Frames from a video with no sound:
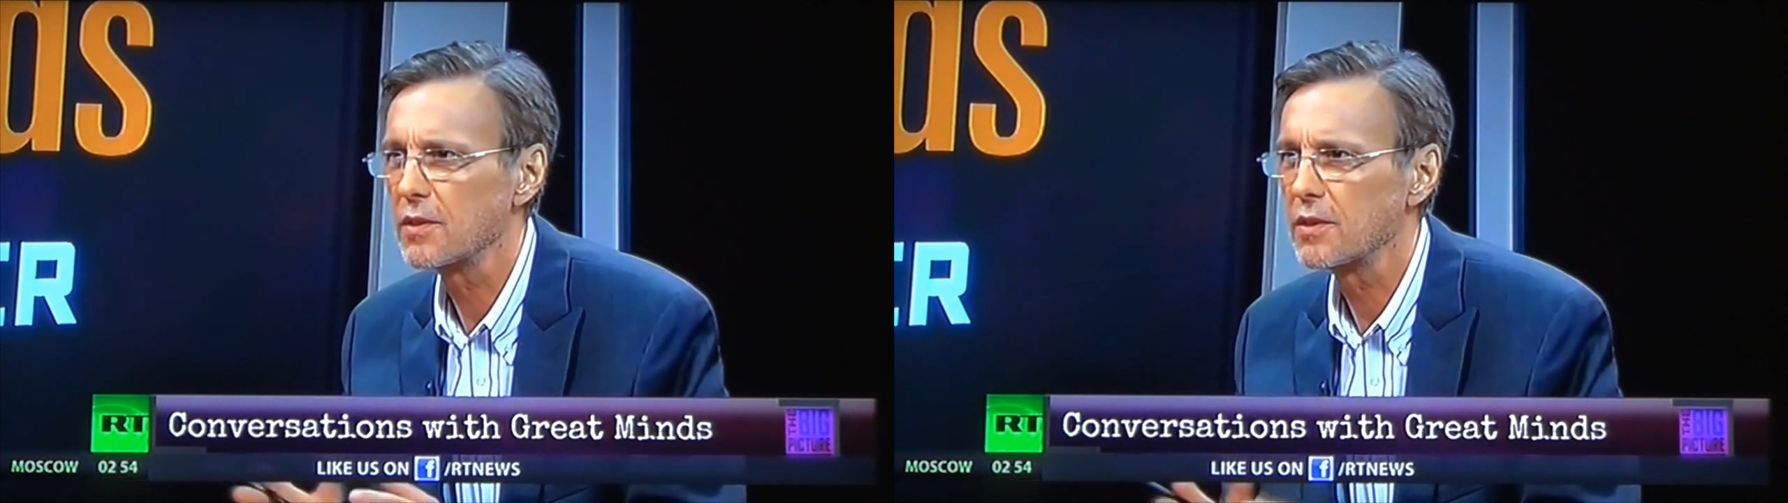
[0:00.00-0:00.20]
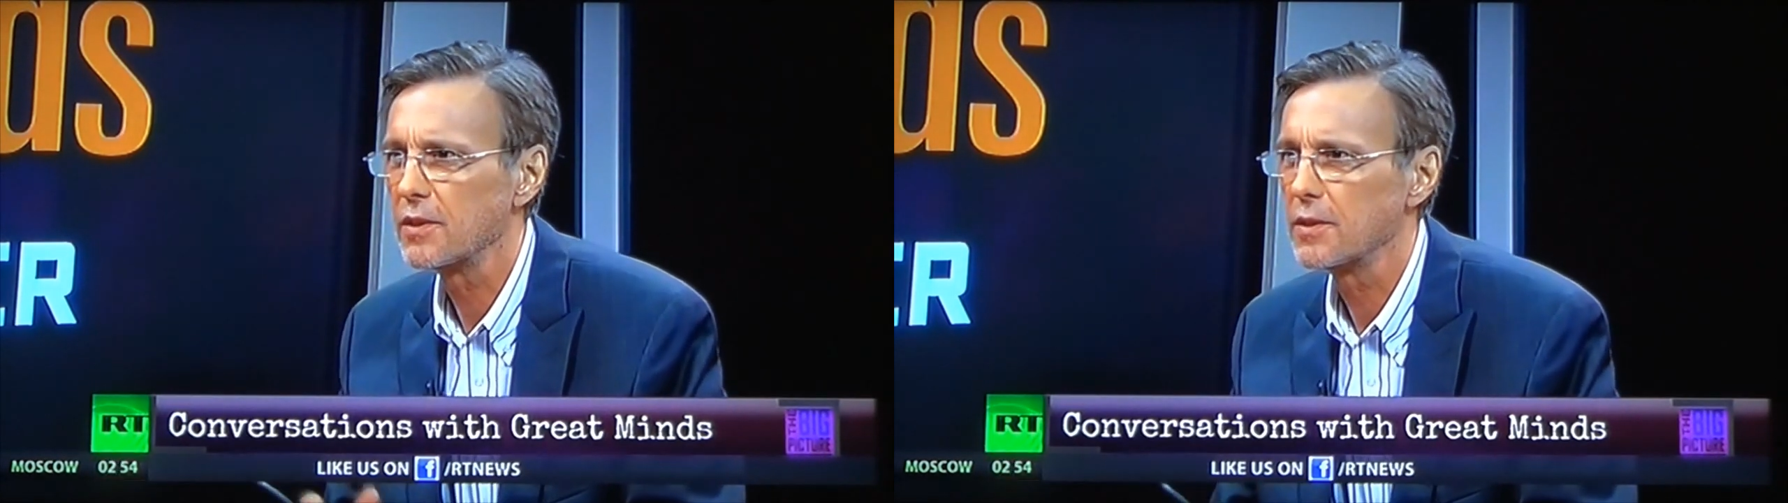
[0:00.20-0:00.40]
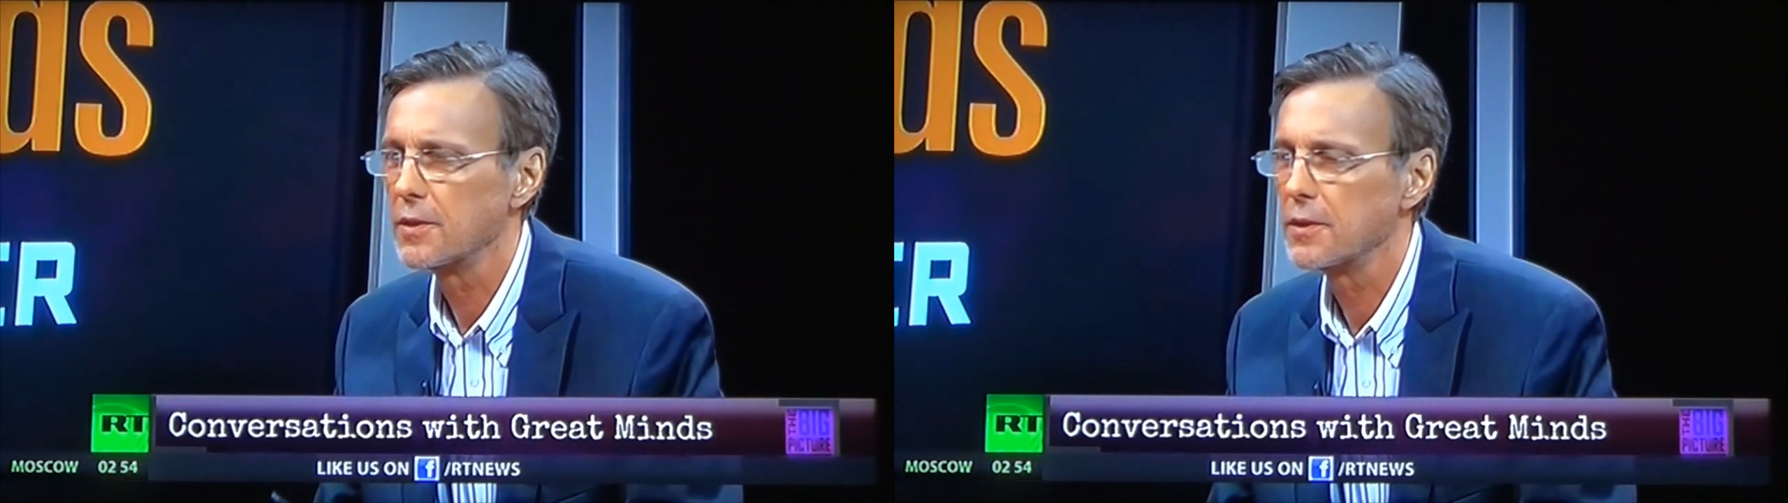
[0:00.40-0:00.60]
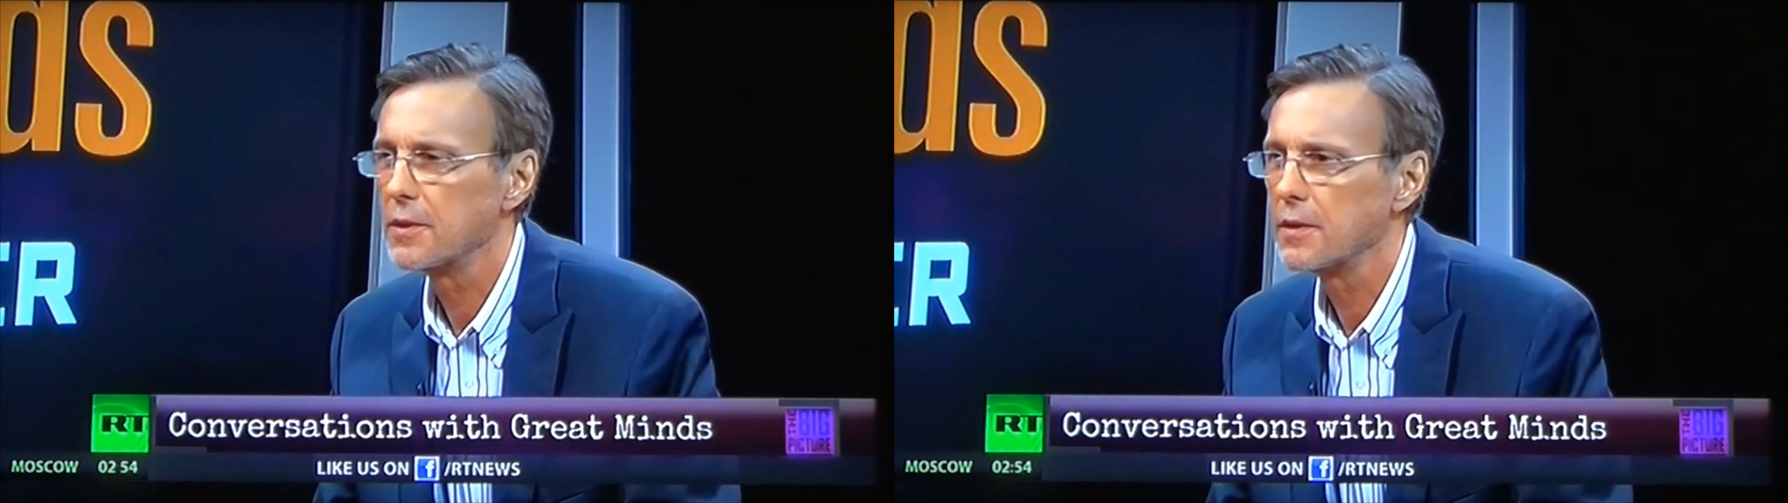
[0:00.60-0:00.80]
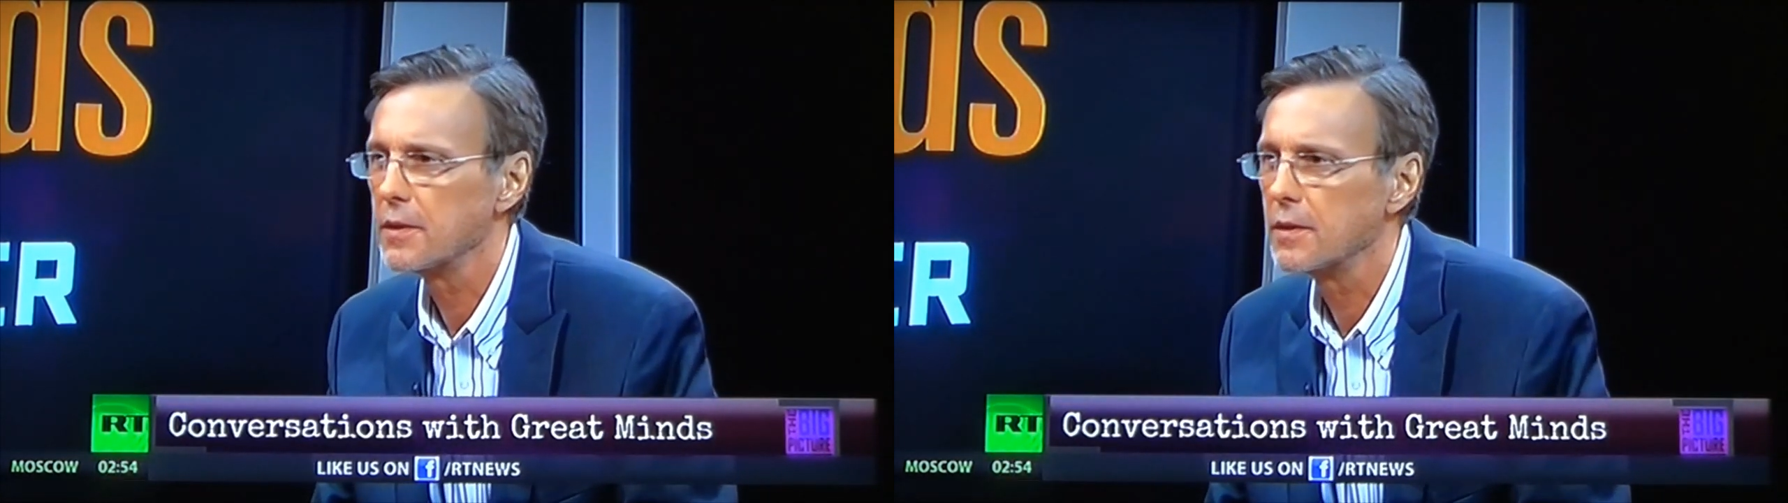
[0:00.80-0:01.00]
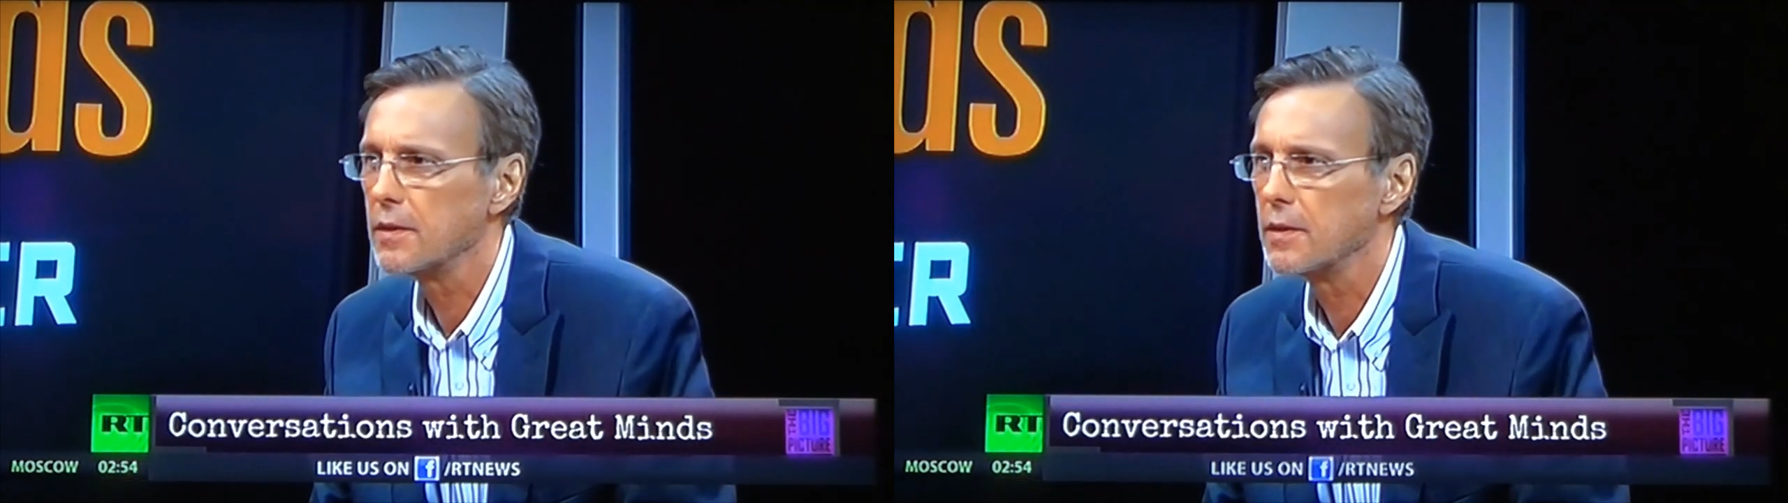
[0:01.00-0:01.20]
Well, it's certainly, I